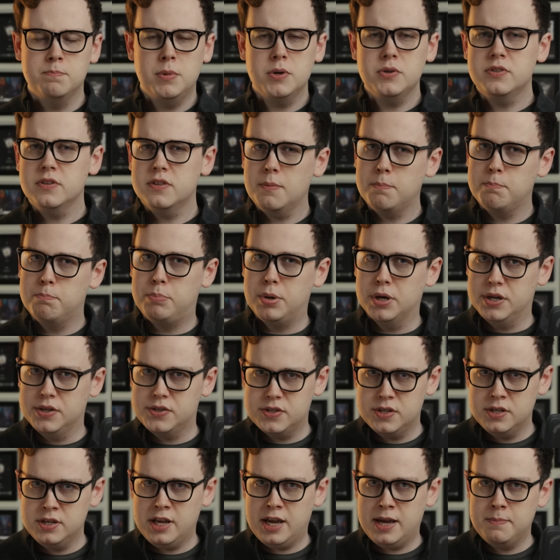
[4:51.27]
most of the
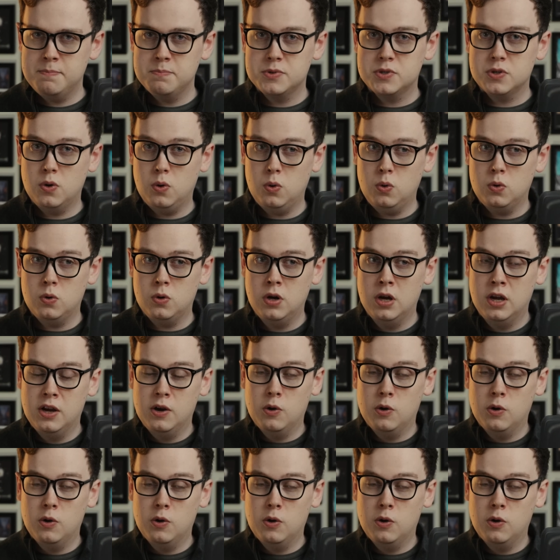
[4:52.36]
Burson amps or